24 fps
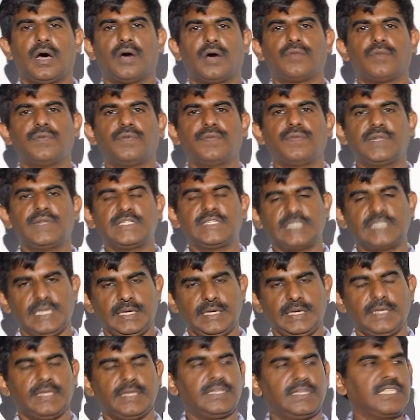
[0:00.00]
we will
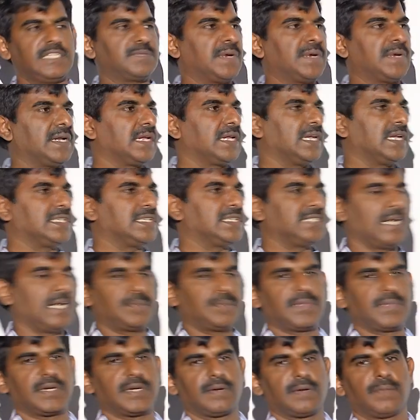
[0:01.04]
see in this particular
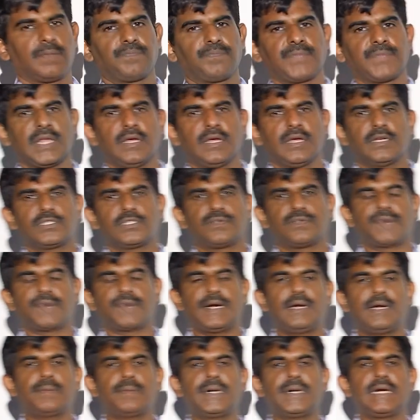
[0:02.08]
chapter. So
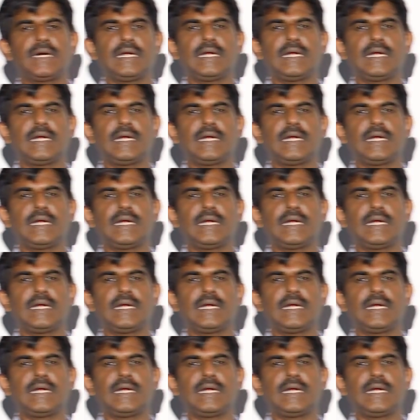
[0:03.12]
fundamental